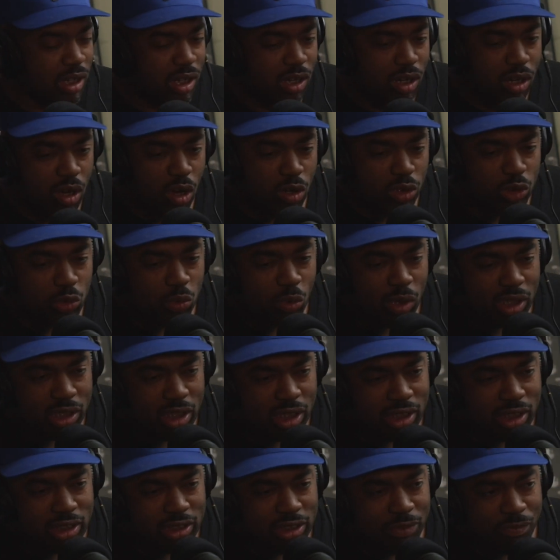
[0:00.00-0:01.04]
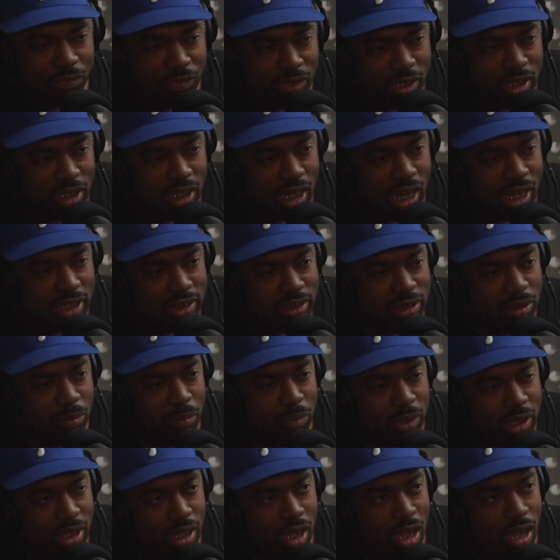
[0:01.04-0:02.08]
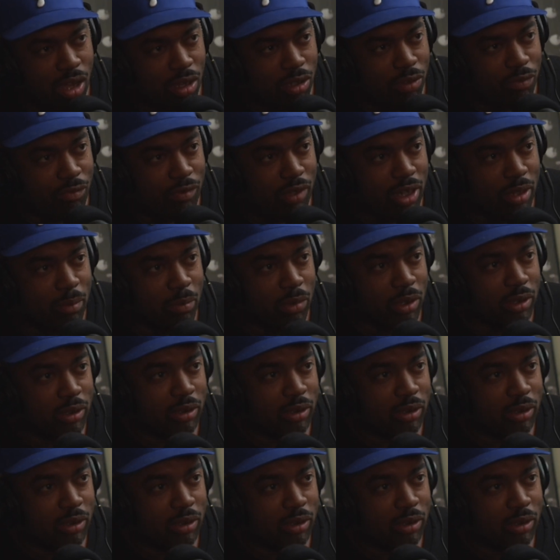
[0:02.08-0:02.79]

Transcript: Coach, what does it feel like to be a Hall of Famer?